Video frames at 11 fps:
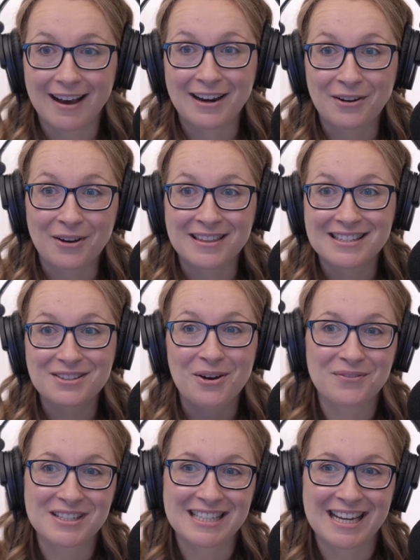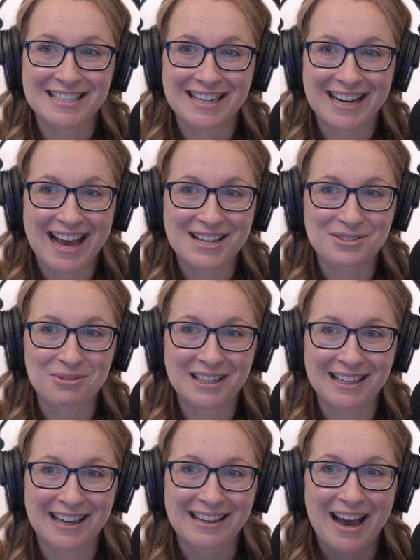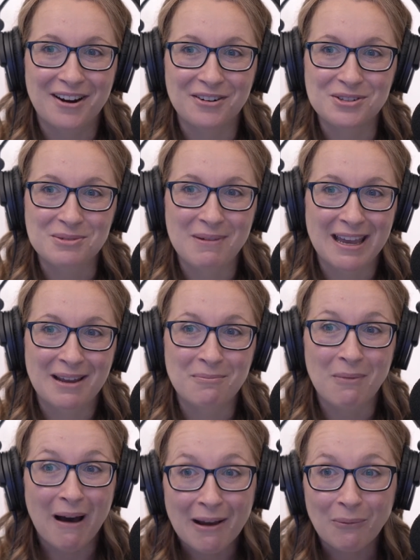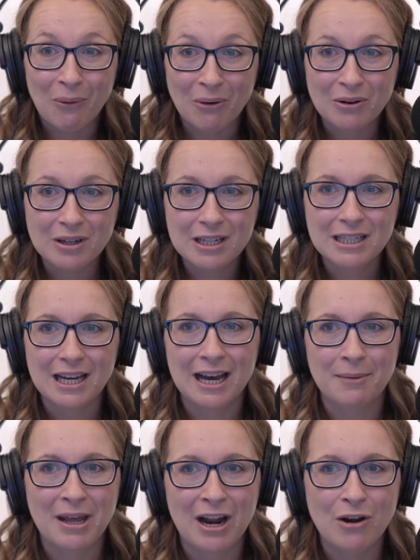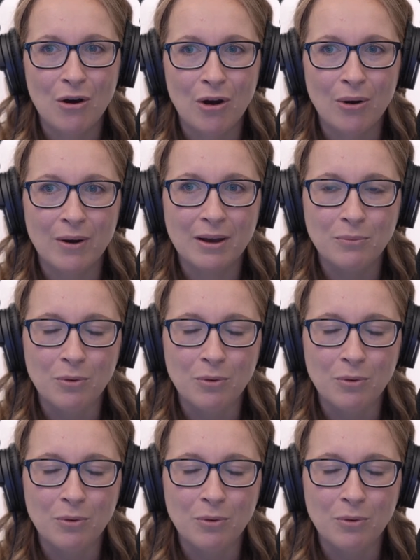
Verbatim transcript: I know this conversation has really encouraged me in my walk. Um, and I know it